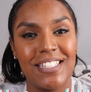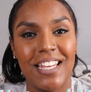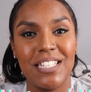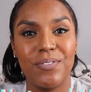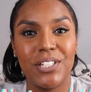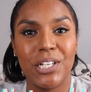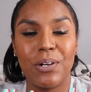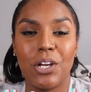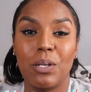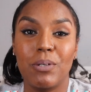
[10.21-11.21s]
today's video,
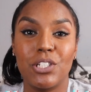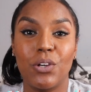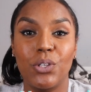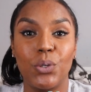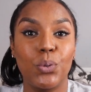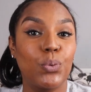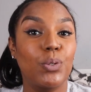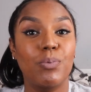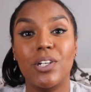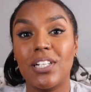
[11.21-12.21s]
I'm going to be showing you all
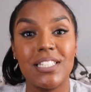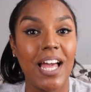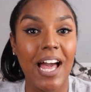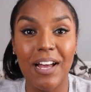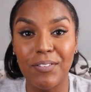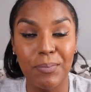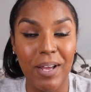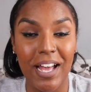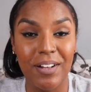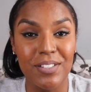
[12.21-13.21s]
the products that I have in my
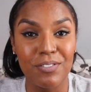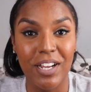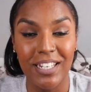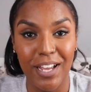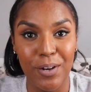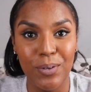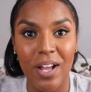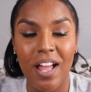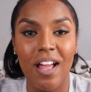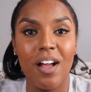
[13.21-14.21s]
house right now,
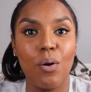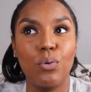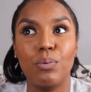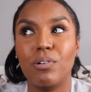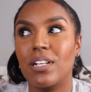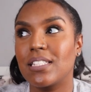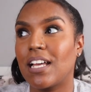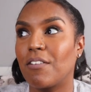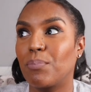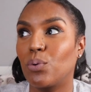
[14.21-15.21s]
all the products
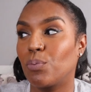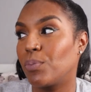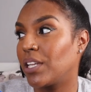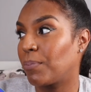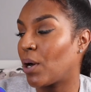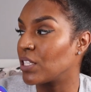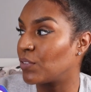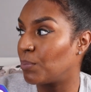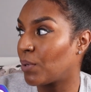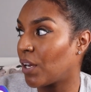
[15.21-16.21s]
that I've bought in the past
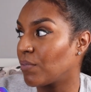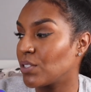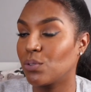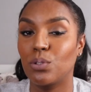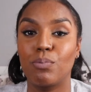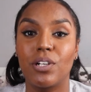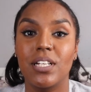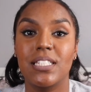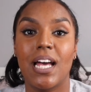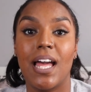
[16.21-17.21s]
few months, all the
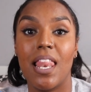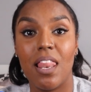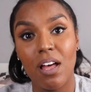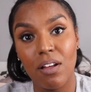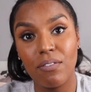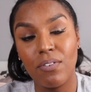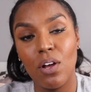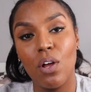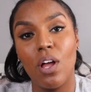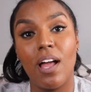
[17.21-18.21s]
products that I love,
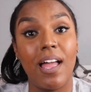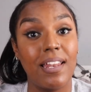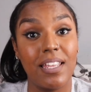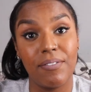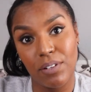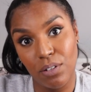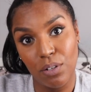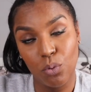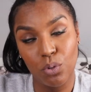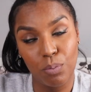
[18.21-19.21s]
and even
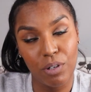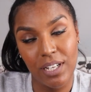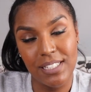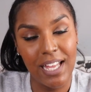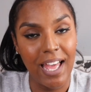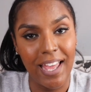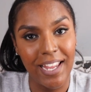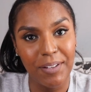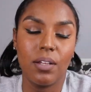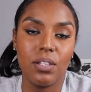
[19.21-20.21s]
all the products that I
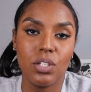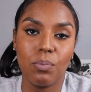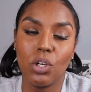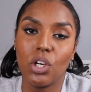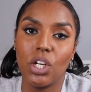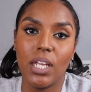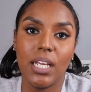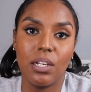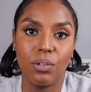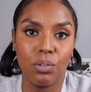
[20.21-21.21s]
hate. So I'm not going to
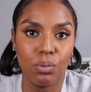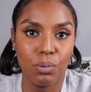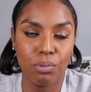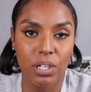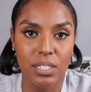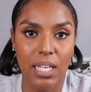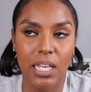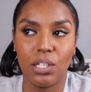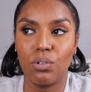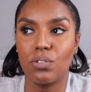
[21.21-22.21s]
include all the products that I
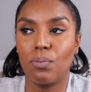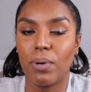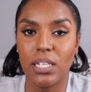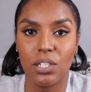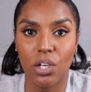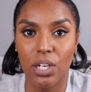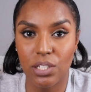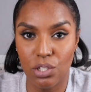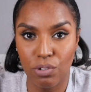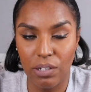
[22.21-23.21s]
use for my curly
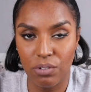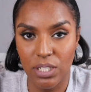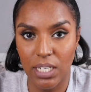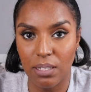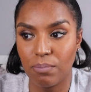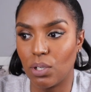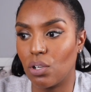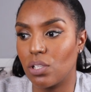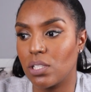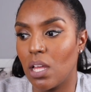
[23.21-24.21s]
to straight routine
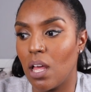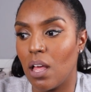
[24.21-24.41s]
because